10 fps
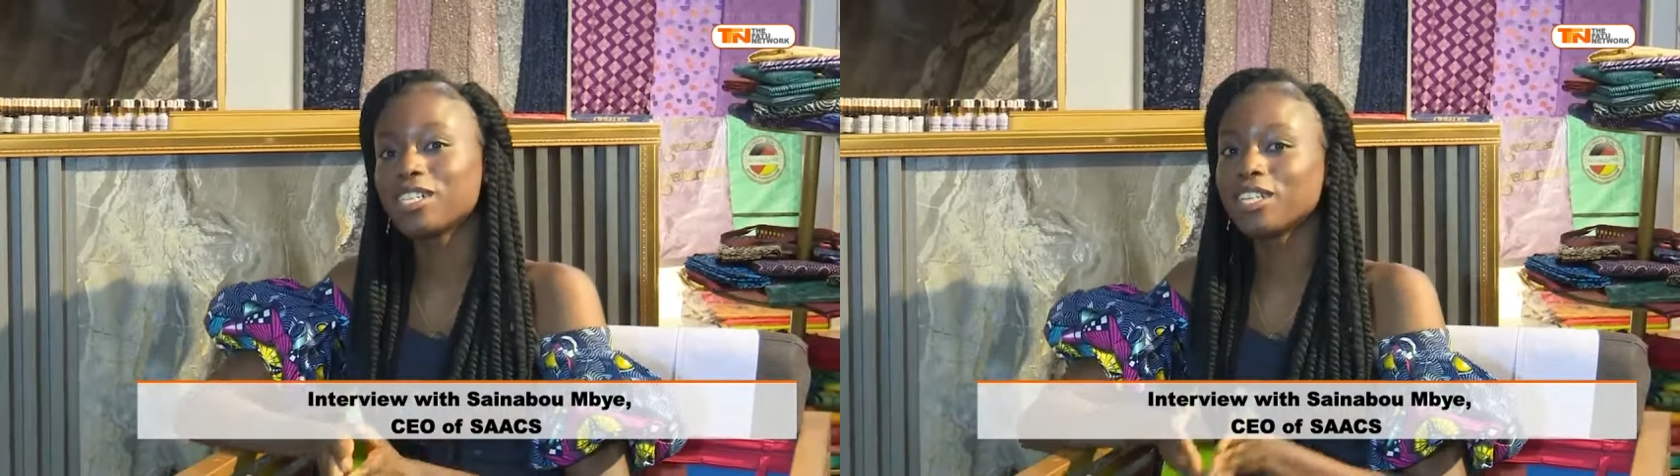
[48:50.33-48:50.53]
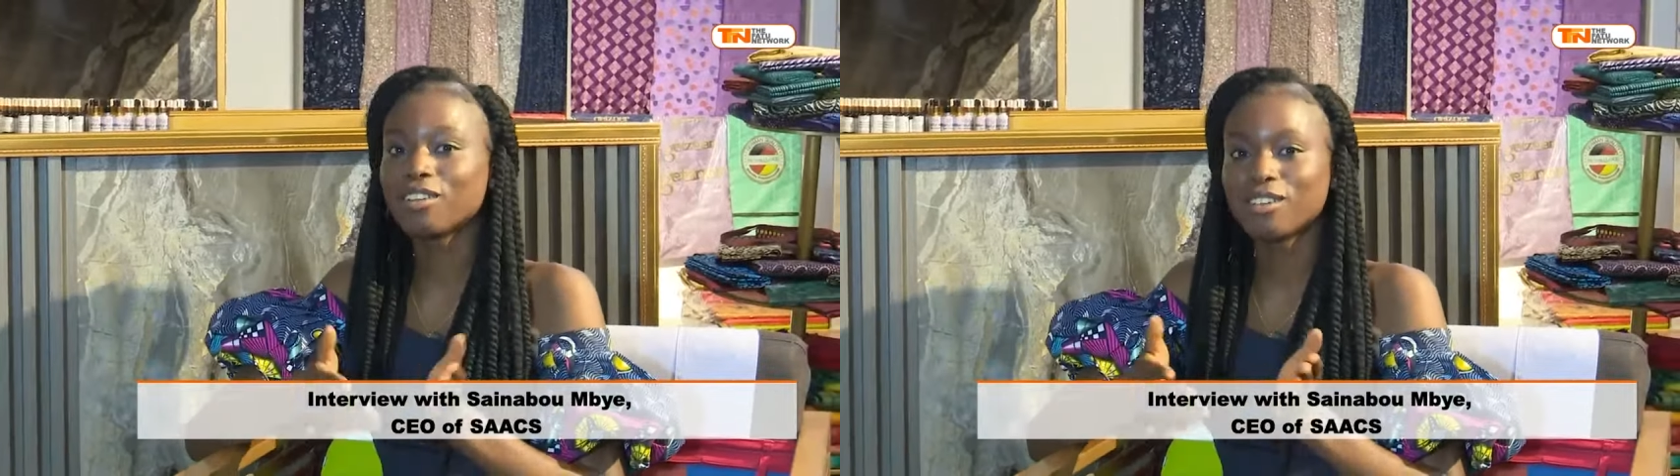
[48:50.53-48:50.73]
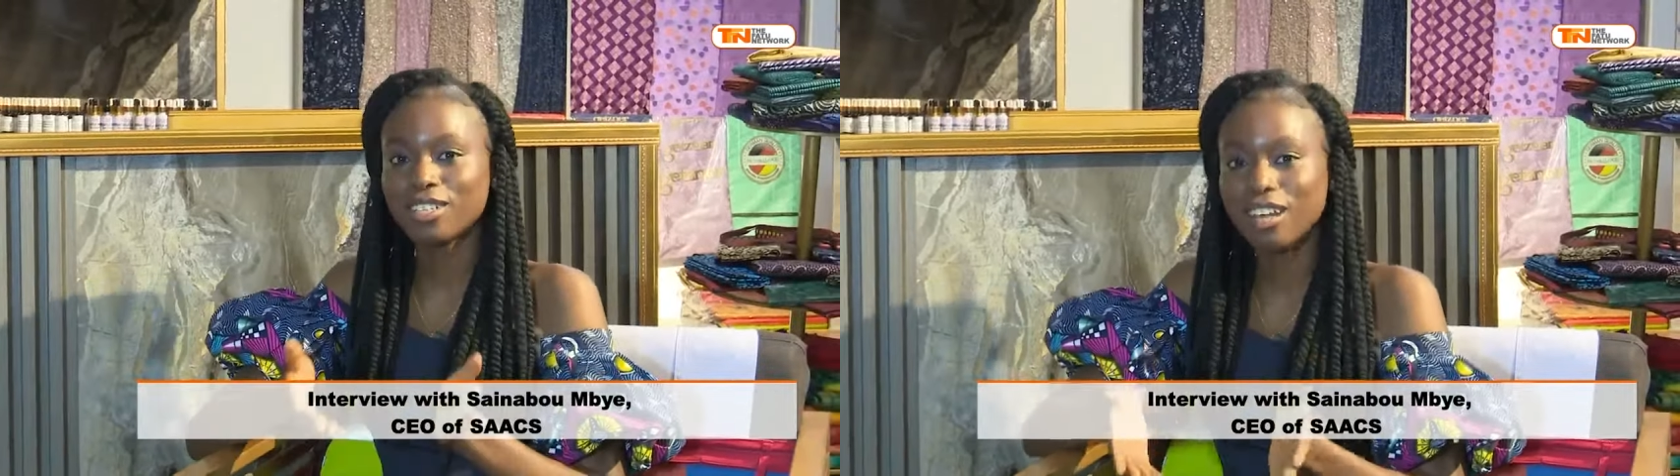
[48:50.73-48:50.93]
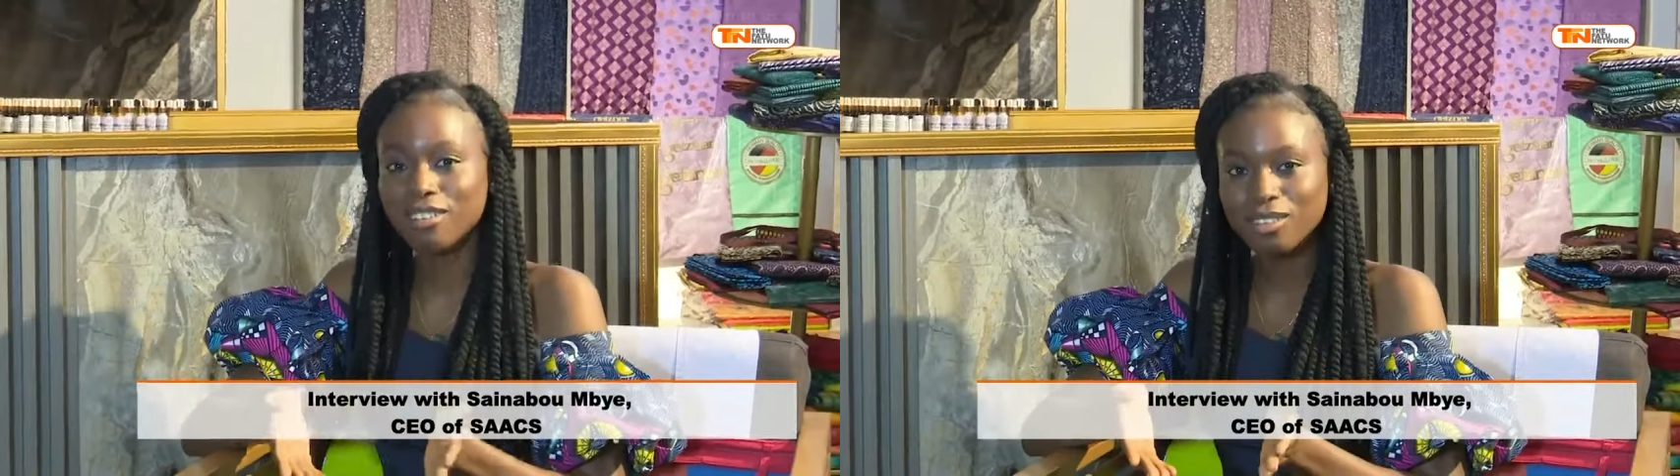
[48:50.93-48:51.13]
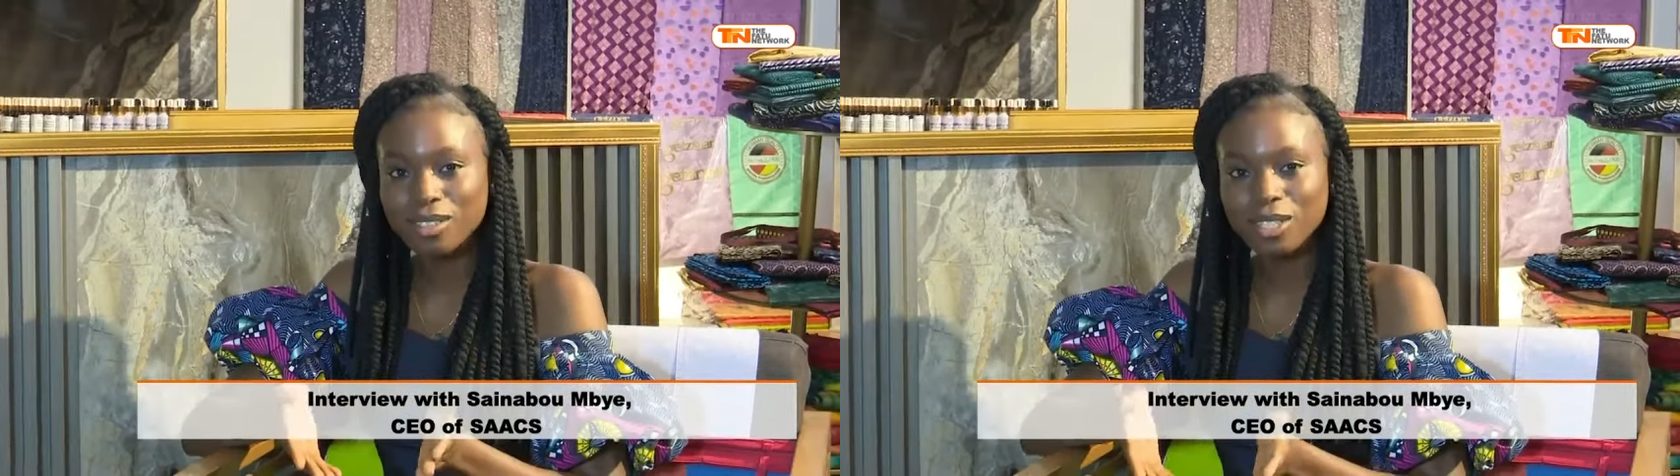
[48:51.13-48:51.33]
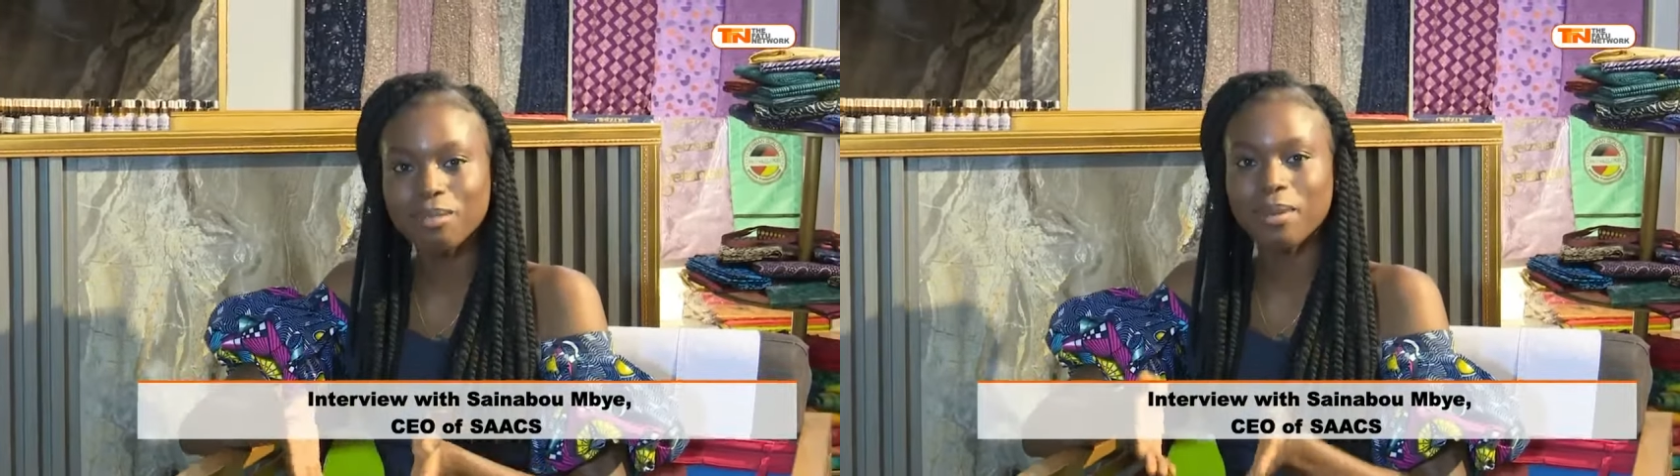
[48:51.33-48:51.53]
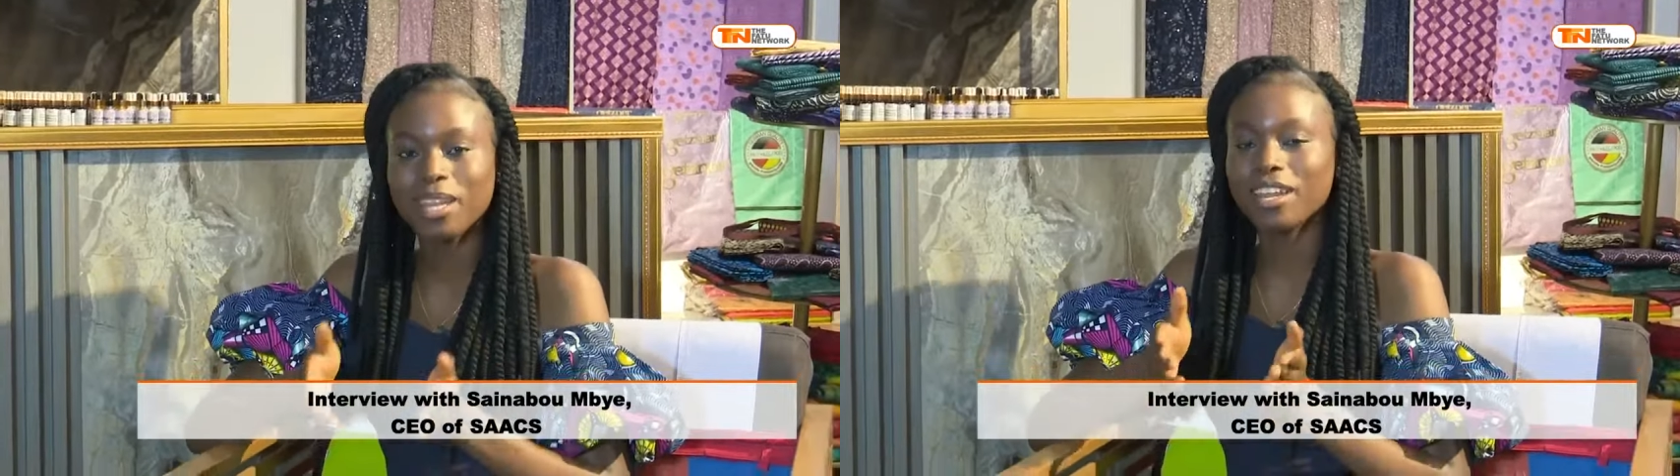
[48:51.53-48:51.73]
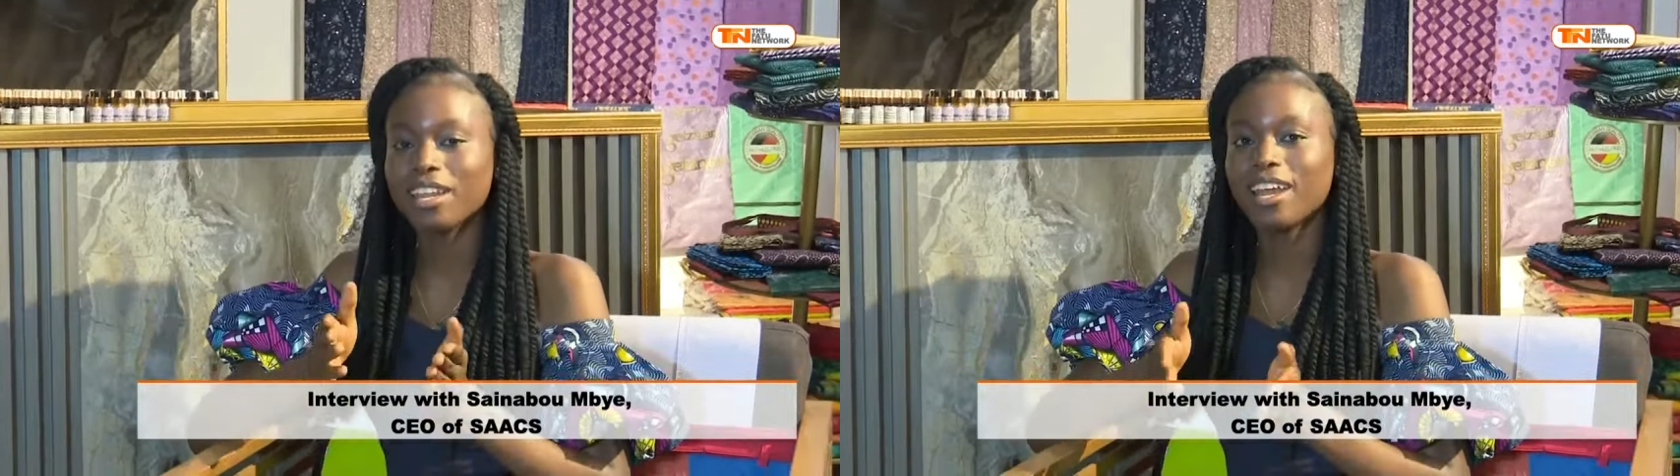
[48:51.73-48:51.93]
She did not travel. She
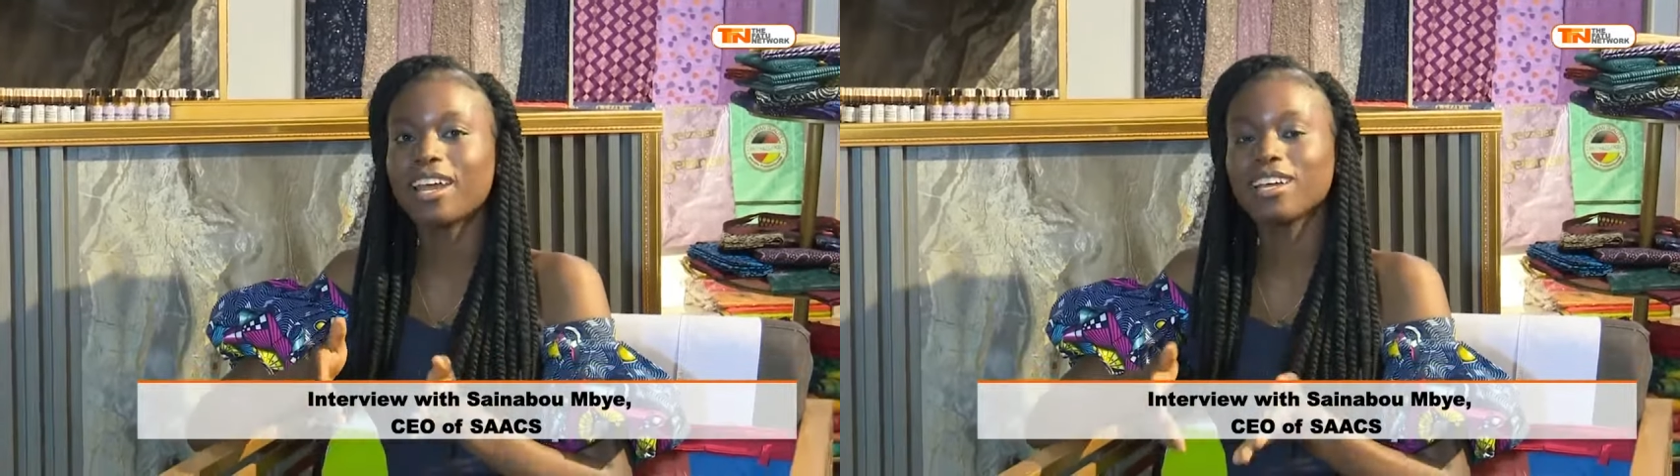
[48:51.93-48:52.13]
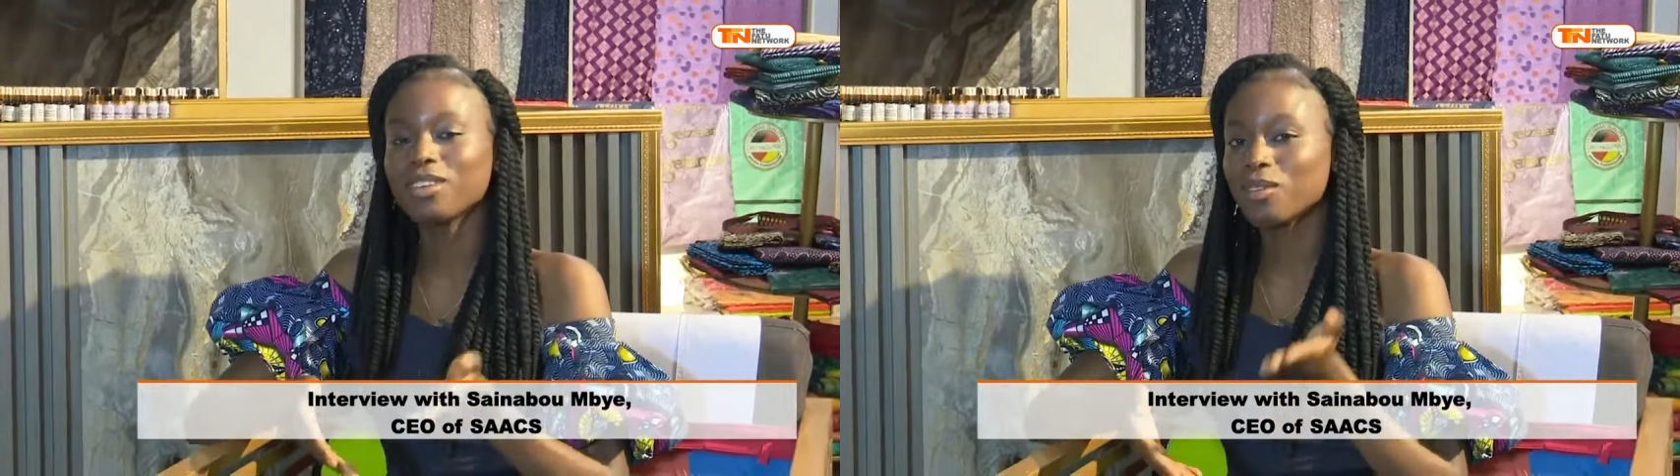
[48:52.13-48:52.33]
made it here.